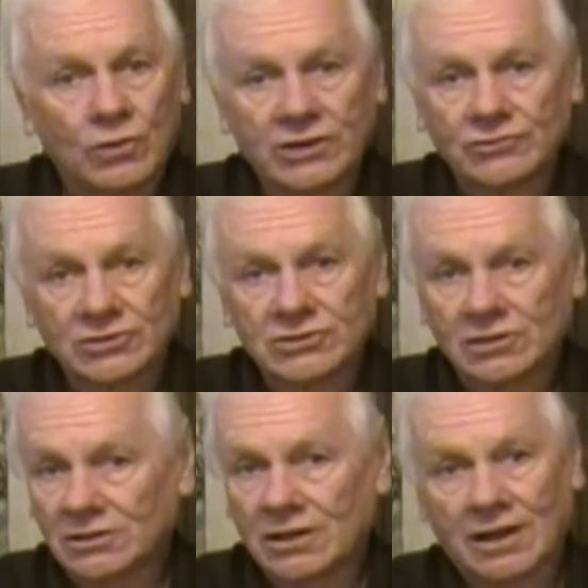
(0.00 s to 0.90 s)
waitress
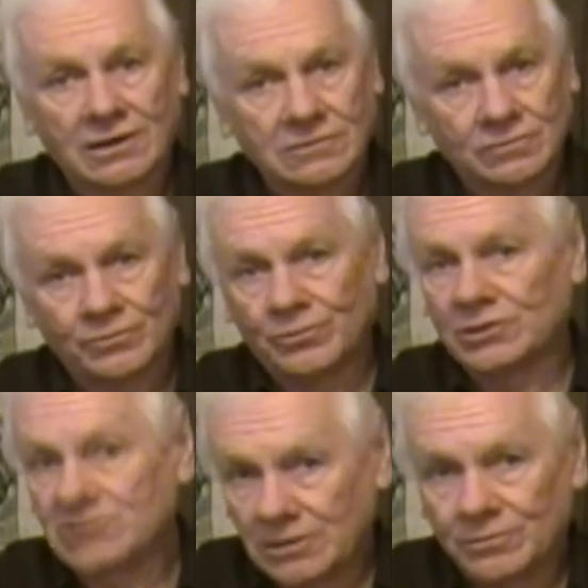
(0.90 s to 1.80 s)
on that
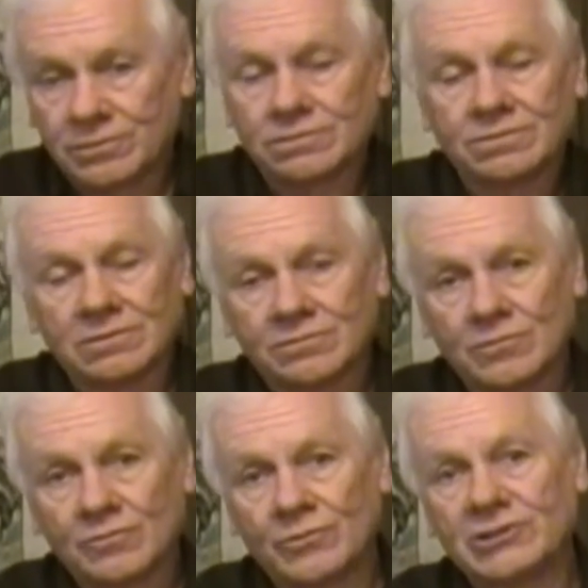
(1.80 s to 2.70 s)
busy
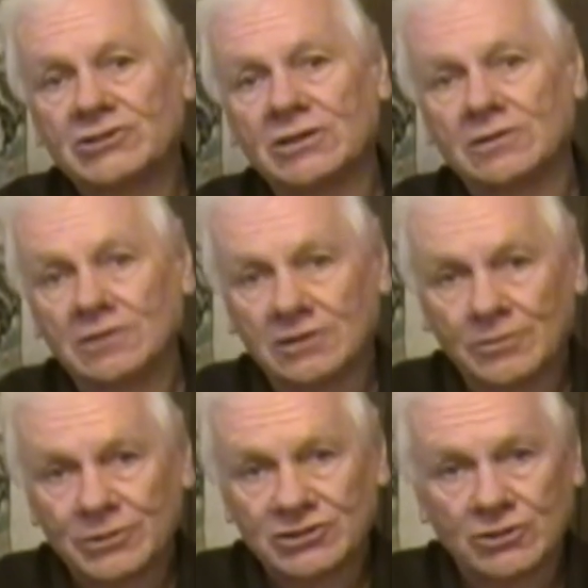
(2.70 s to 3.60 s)
in
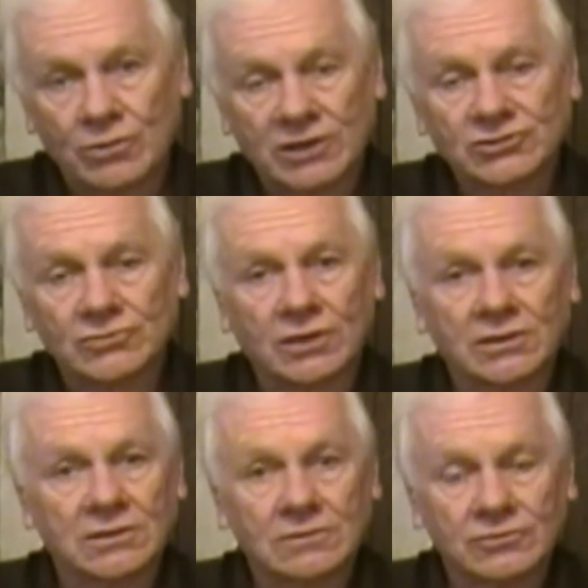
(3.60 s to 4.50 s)
a busy
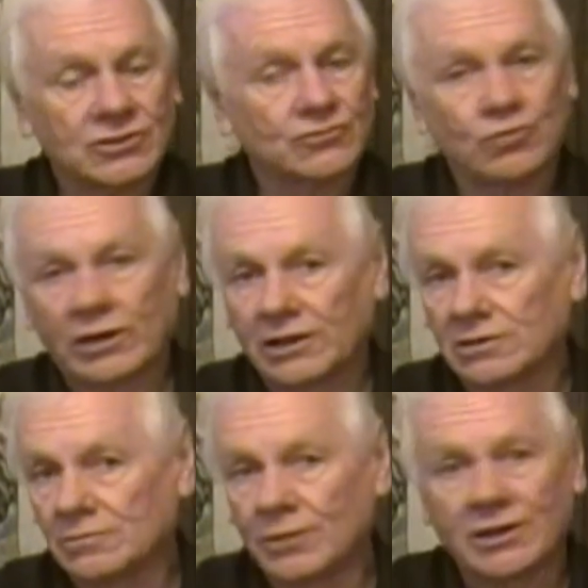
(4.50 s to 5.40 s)
restaurant, just
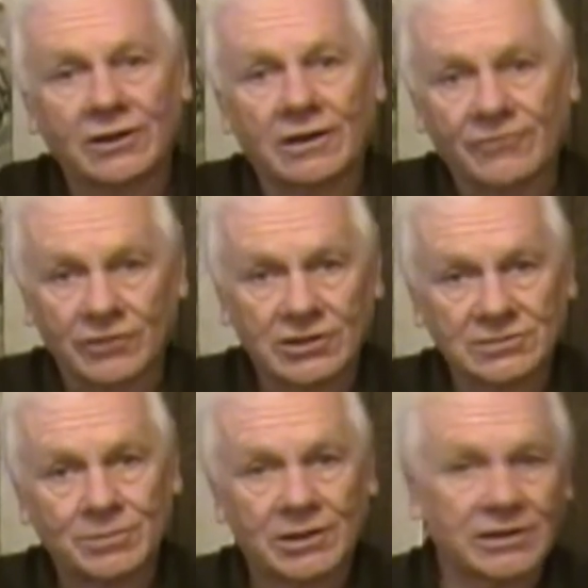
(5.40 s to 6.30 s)
running her butt off or
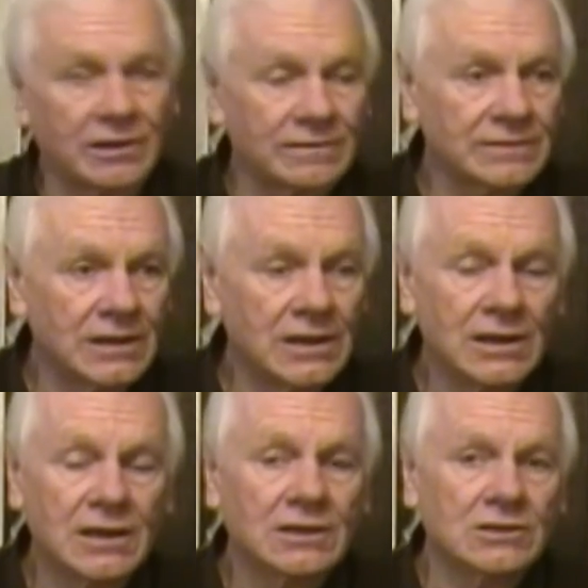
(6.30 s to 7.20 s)
his butt off.
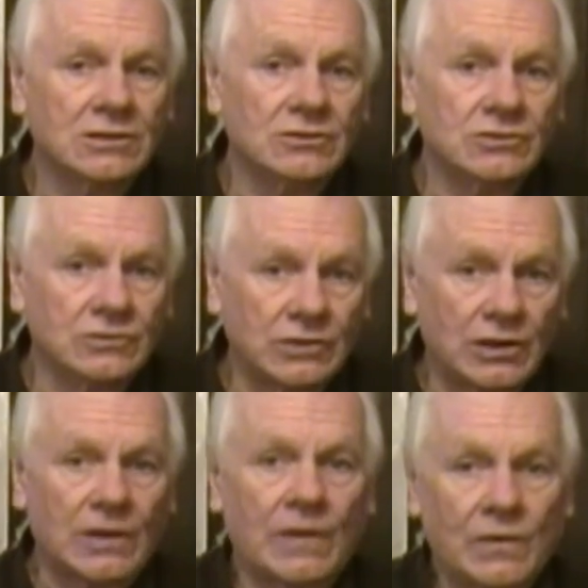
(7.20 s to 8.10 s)
You
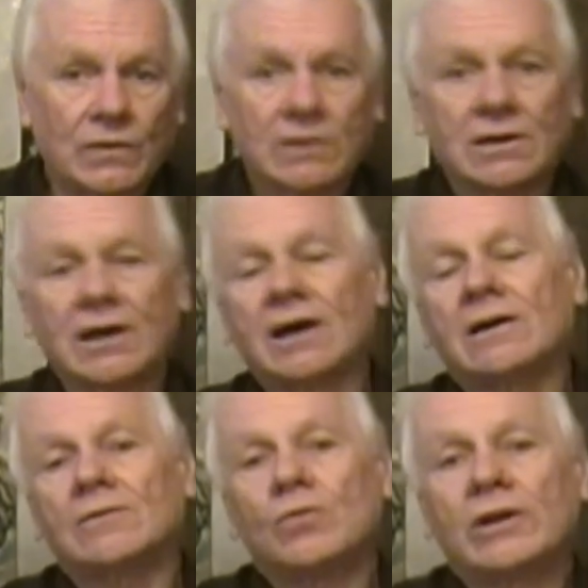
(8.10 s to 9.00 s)
know
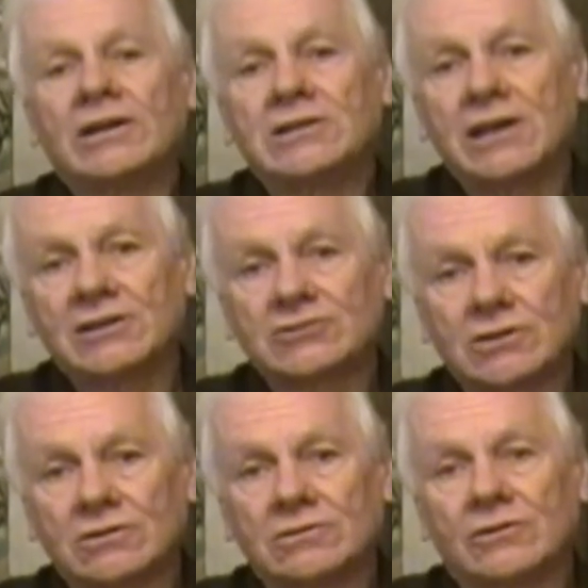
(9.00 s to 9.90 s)
what it takes
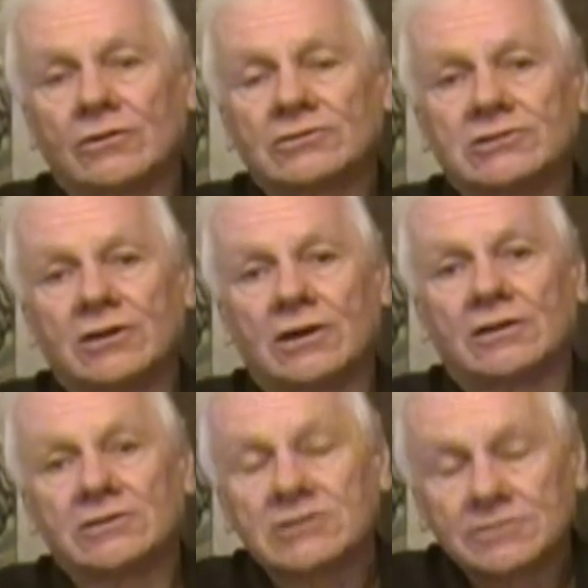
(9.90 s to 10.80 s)
to earn those
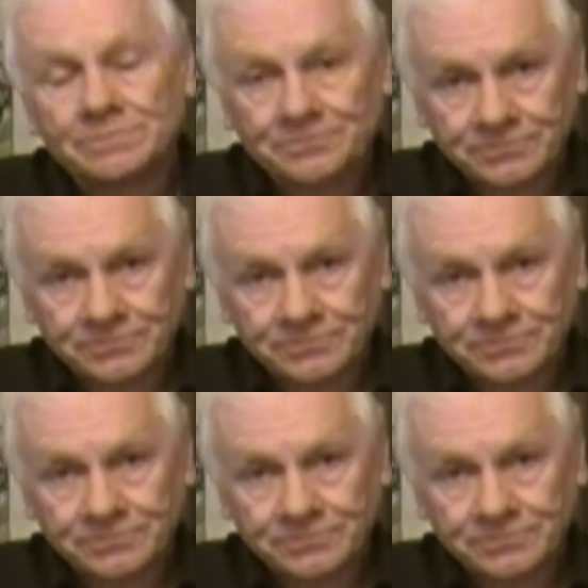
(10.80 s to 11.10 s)
dollars.